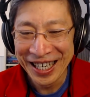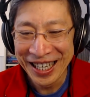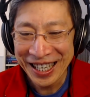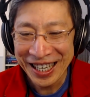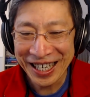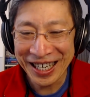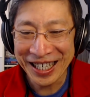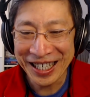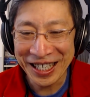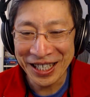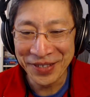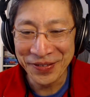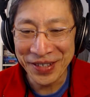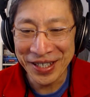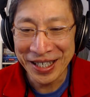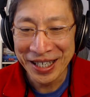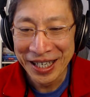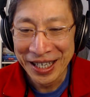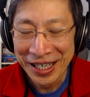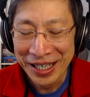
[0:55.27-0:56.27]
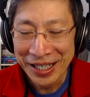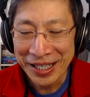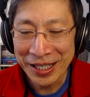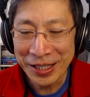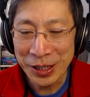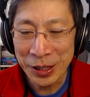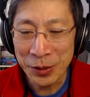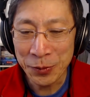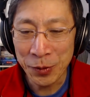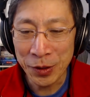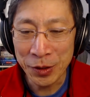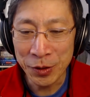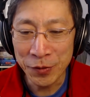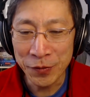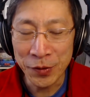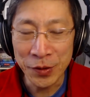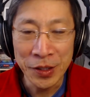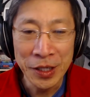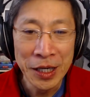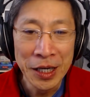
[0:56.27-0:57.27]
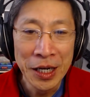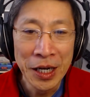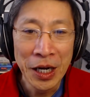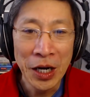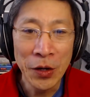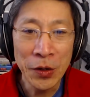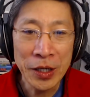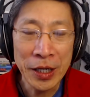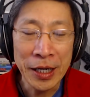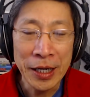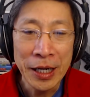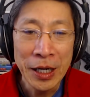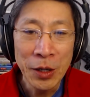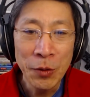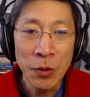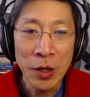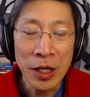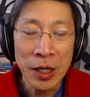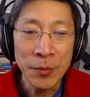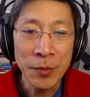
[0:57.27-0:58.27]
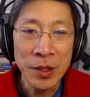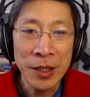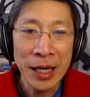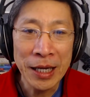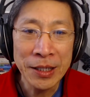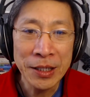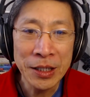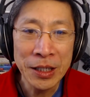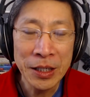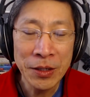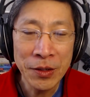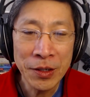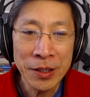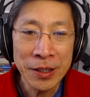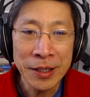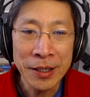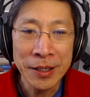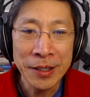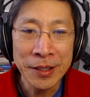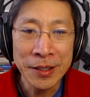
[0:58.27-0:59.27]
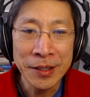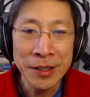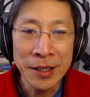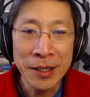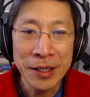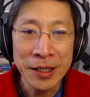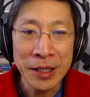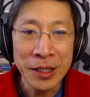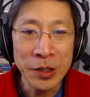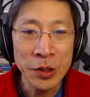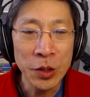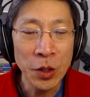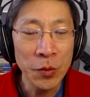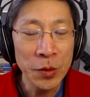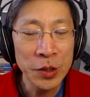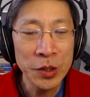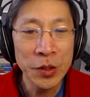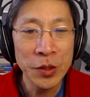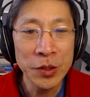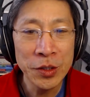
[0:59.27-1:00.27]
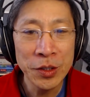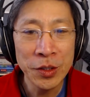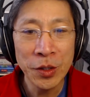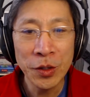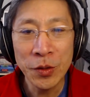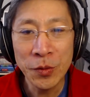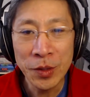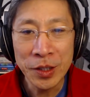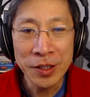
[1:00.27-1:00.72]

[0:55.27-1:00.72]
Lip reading: I love it. This is wonderful. Okay, well, I'm glad to hear it, and it's always good to know when